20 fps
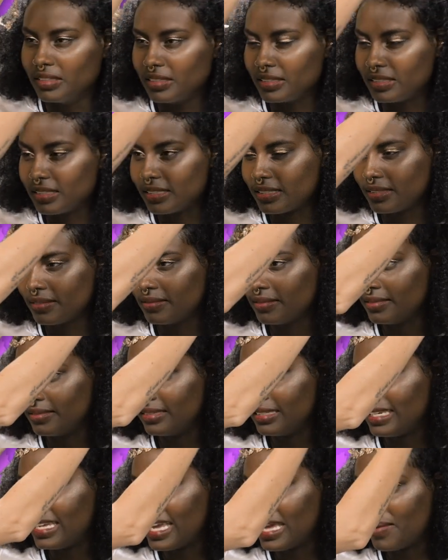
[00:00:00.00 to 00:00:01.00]
you can just,
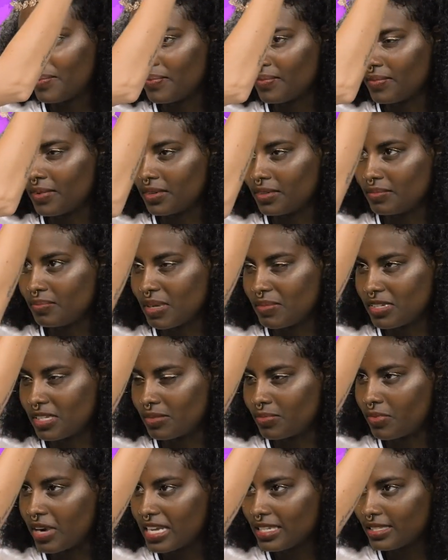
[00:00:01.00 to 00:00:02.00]
yep, or maybe
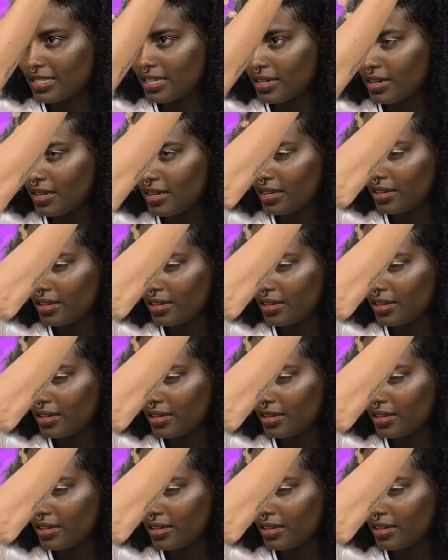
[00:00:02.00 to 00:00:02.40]
just rest You have